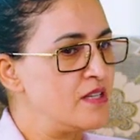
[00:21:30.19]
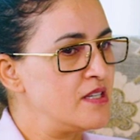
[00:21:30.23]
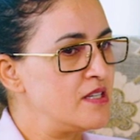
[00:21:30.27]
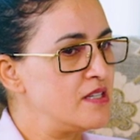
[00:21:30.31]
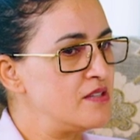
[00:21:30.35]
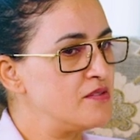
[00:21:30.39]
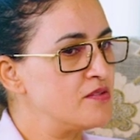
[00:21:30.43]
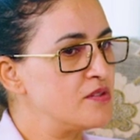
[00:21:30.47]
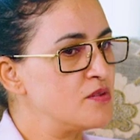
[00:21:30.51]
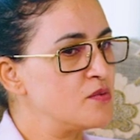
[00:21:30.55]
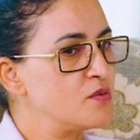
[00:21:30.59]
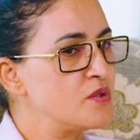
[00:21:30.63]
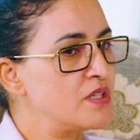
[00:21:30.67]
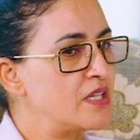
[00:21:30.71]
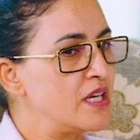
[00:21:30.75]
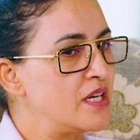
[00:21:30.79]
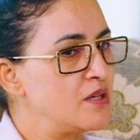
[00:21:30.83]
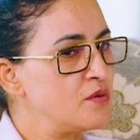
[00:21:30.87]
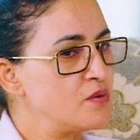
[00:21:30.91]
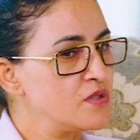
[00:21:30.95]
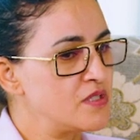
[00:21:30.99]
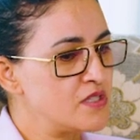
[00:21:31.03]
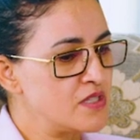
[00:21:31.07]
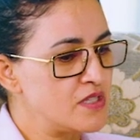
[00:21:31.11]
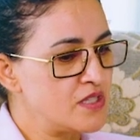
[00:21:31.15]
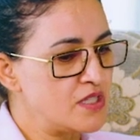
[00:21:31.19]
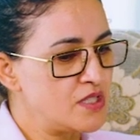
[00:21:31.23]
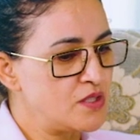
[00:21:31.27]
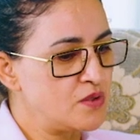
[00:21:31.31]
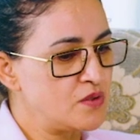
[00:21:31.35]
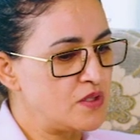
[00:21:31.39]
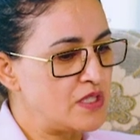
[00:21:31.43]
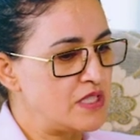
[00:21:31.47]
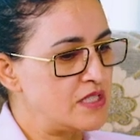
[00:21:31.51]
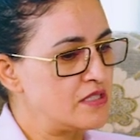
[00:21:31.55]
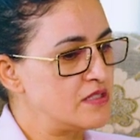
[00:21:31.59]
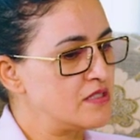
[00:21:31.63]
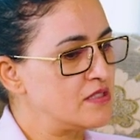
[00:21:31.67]
even when I was in the
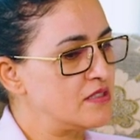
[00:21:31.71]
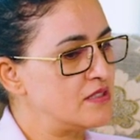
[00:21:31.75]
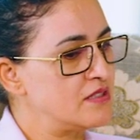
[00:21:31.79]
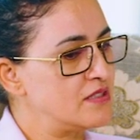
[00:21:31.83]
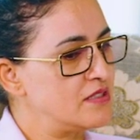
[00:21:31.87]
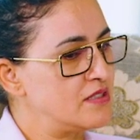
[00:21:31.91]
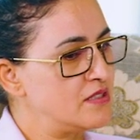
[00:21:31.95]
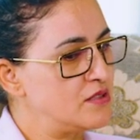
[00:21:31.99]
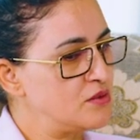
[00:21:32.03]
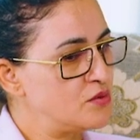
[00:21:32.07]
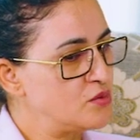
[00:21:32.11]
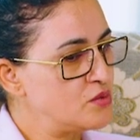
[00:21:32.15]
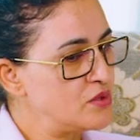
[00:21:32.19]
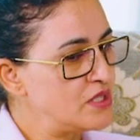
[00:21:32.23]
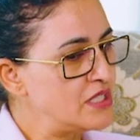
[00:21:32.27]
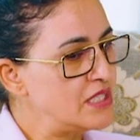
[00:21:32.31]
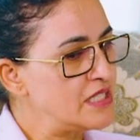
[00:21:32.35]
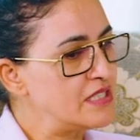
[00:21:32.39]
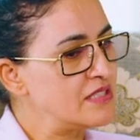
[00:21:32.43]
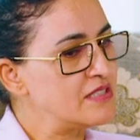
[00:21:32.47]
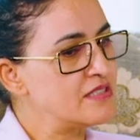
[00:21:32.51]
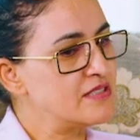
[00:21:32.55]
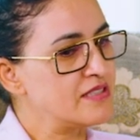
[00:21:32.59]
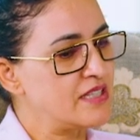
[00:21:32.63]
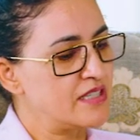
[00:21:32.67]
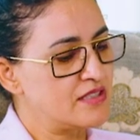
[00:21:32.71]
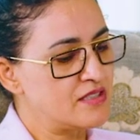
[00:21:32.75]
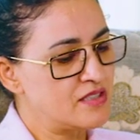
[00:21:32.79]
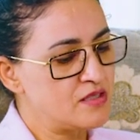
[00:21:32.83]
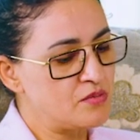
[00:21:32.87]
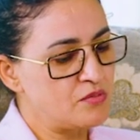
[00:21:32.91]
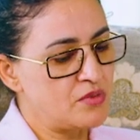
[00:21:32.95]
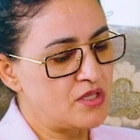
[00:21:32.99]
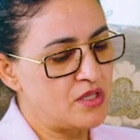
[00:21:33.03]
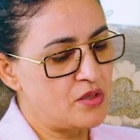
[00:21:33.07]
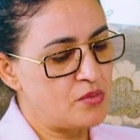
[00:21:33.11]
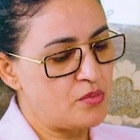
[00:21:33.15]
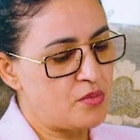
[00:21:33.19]
US, it really sets
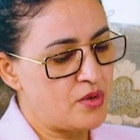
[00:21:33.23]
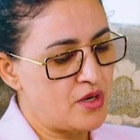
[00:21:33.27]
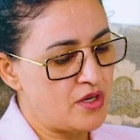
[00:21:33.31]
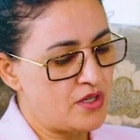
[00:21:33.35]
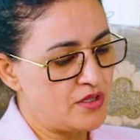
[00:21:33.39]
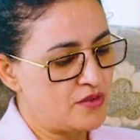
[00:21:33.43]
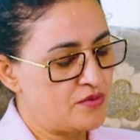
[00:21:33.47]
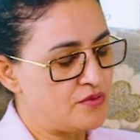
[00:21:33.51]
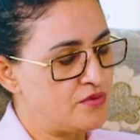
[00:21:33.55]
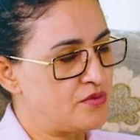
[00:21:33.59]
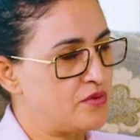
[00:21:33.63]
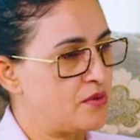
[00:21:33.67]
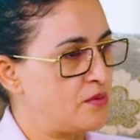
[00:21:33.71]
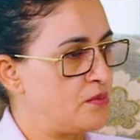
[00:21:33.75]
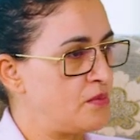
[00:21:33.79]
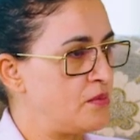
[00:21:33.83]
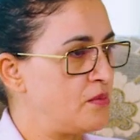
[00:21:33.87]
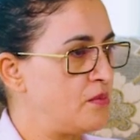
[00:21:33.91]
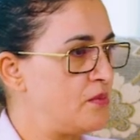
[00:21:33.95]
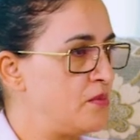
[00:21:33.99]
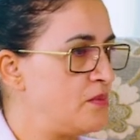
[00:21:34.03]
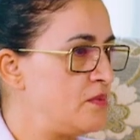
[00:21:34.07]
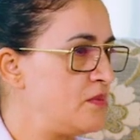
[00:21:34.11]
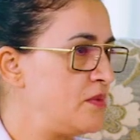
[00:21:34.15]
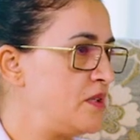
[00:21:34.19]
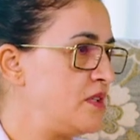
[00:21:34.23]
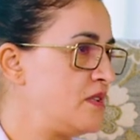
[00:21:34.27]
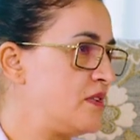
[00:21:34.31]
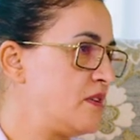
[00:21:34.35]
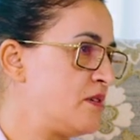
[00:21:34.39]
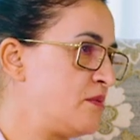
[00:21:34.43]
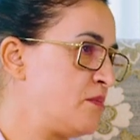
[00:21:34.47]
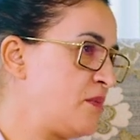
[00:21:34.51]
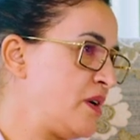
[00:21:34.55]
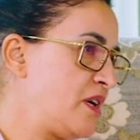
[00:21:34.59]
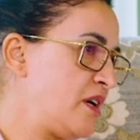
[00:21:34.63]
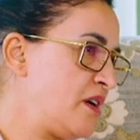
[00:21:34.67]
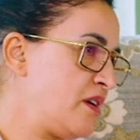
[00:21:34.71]
me apart from
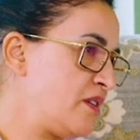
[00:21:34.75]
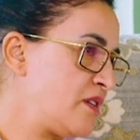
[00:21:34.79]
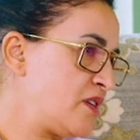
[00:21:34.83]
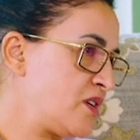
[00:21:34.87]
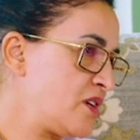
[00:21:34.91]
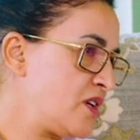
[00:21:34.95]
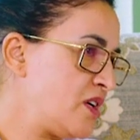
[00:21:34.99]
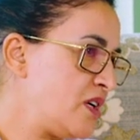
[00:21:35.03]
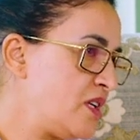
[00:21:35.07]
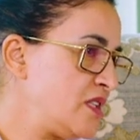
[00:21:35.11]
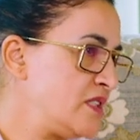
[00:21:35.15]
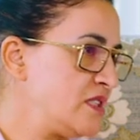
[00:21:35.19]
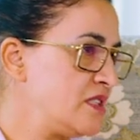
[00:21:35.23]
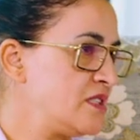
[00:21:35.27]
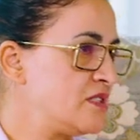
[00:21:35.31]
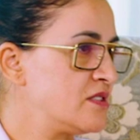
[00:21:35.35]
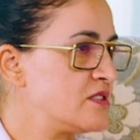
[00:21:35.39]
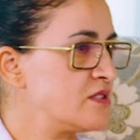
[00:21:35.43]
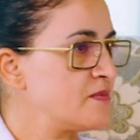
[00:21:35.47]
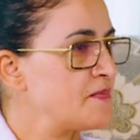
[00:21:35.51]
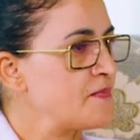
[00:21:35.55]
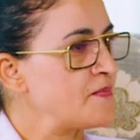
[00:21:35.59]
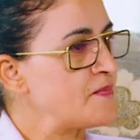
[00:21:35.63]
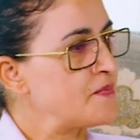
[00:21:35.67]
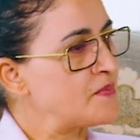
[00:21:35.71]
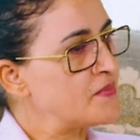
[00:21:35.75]
either my other colleagues,